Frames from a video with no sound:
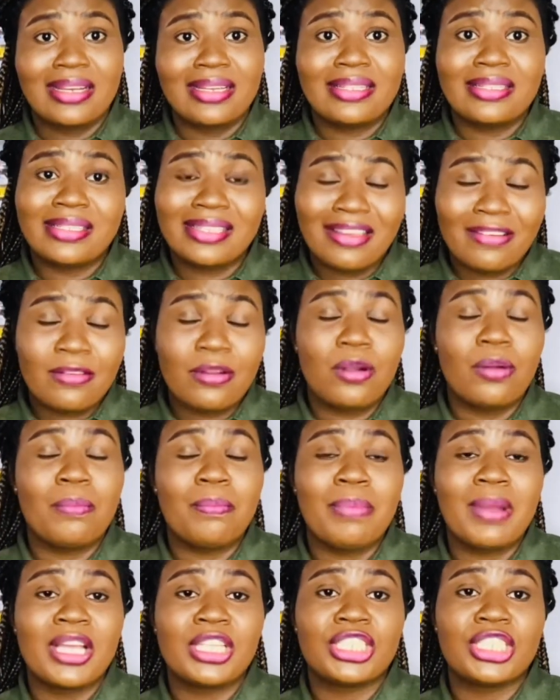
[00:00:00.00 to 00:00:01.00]
deserves
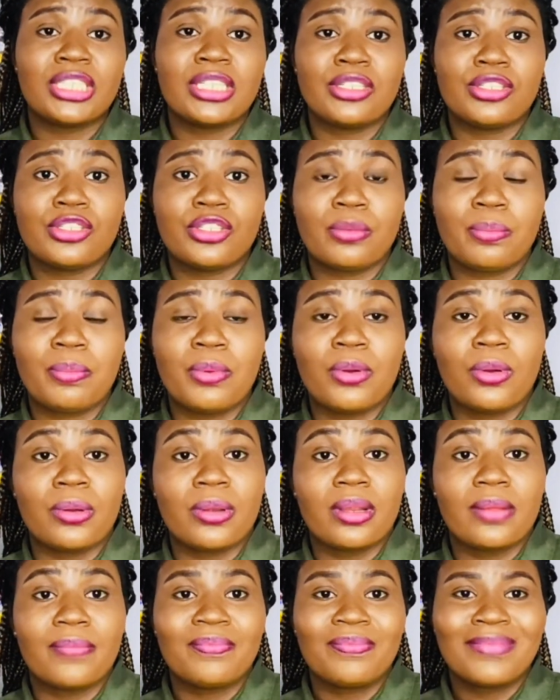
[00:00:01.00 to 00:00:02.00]
compassion and support.
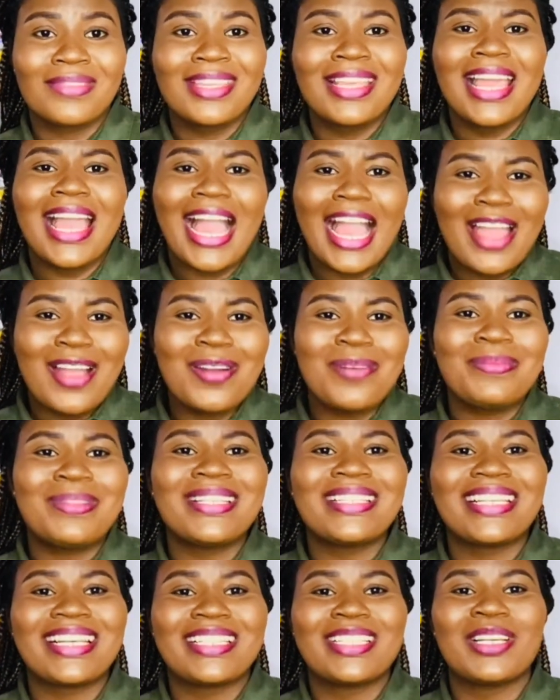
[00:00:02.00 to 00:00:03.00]
I hope
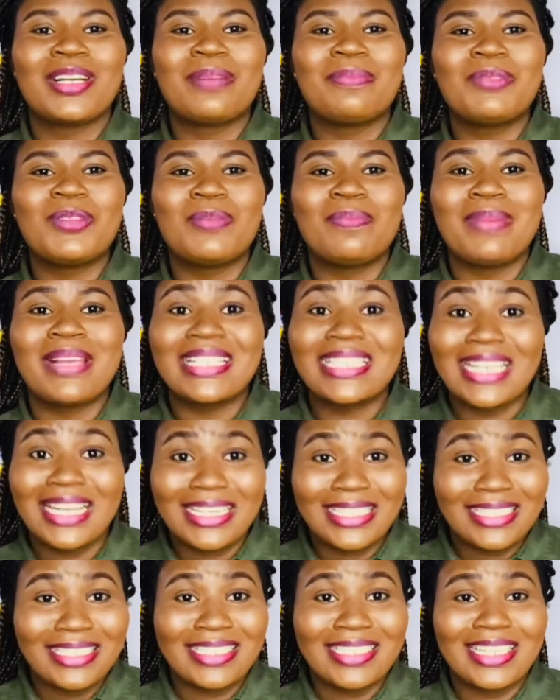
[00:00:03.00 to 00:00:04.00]
this has helped you better
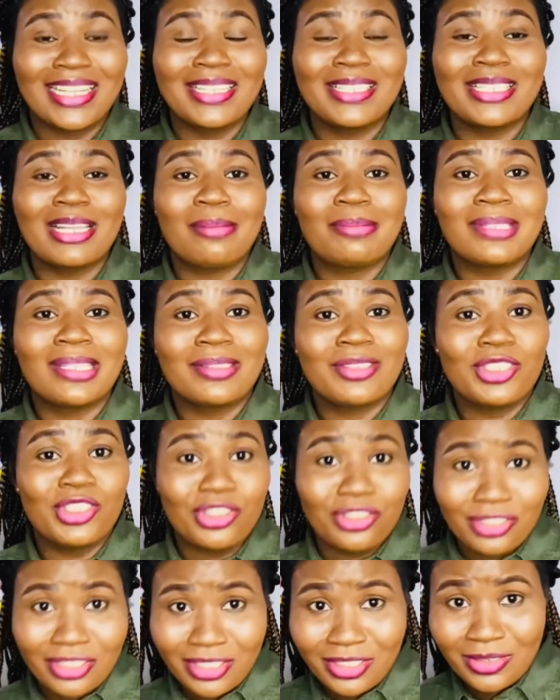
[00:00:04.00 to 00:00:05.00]
understand substance
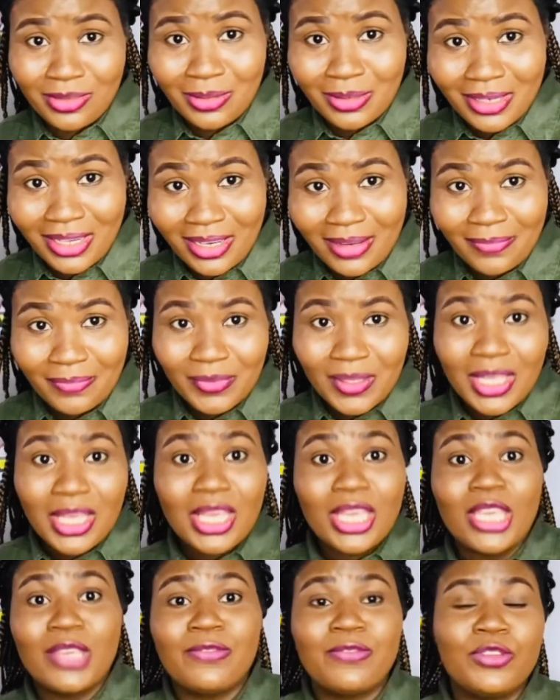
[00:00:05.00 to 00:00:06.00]
use disorder.
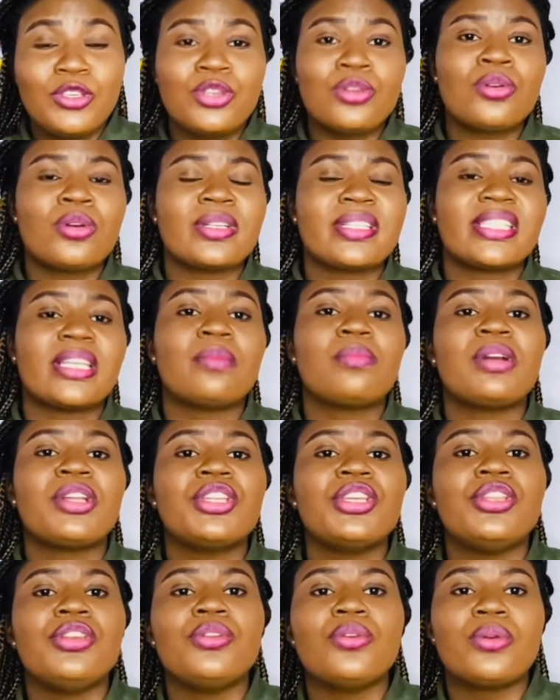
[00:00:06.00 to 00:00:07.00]
If you or someone
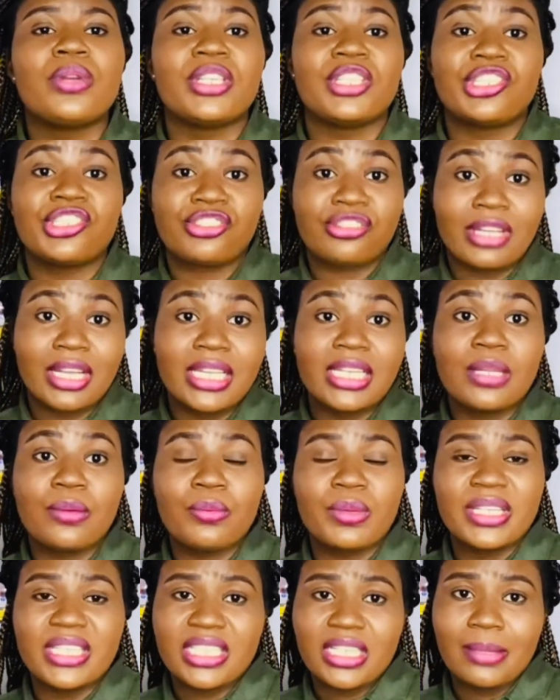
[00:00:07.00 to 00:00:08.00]
you know is struggling
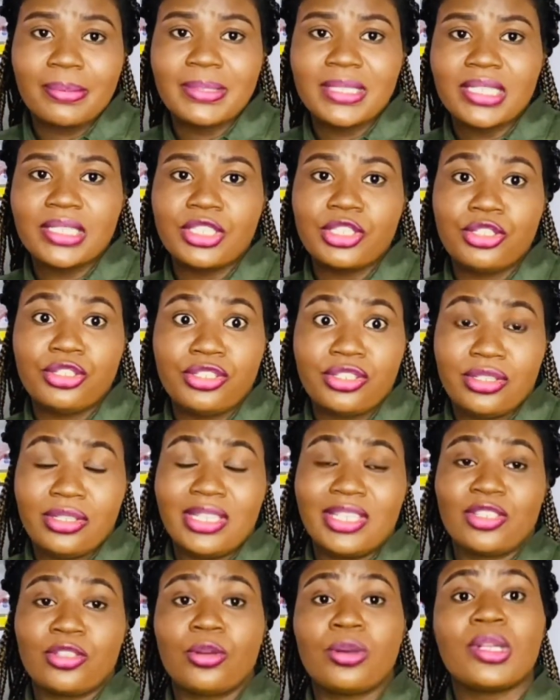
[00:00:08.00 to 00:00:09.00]
with substance use
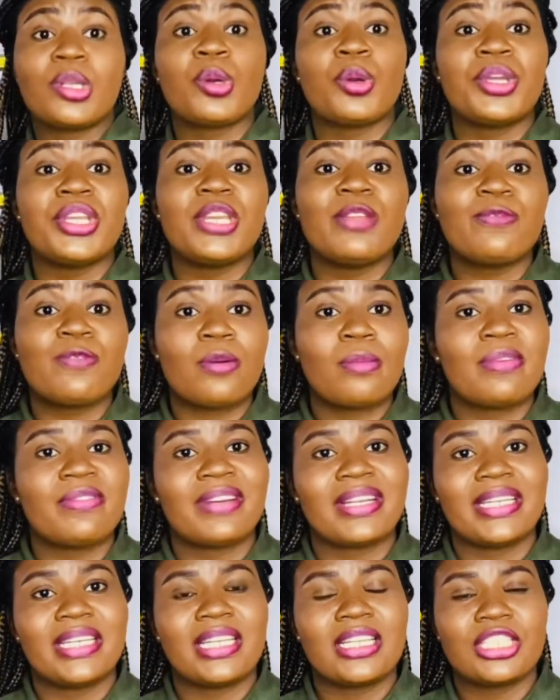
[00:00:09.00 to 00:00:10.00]
disorder or any form
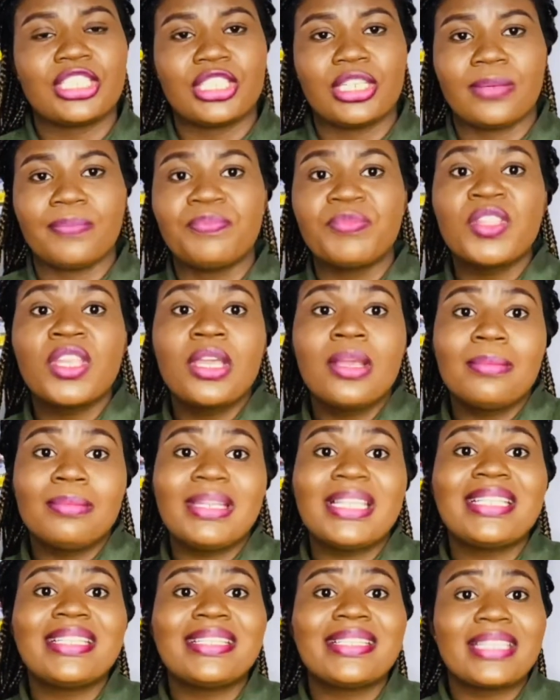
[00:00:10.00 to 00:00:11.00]
of addiction,
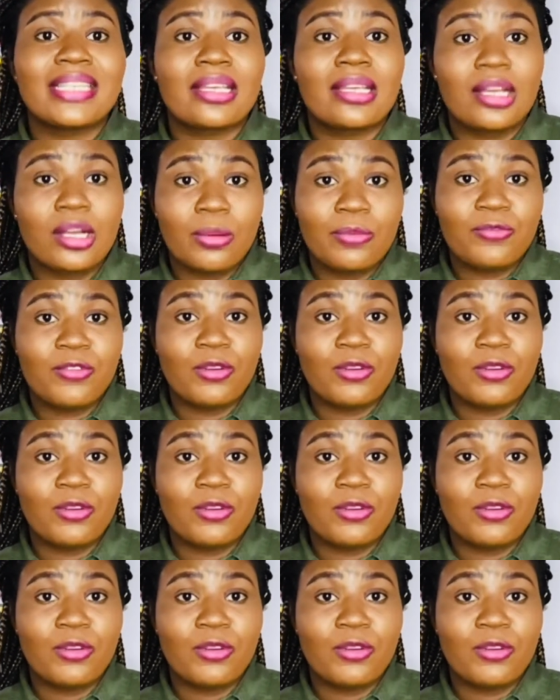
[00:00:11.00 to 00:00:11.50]
please seek help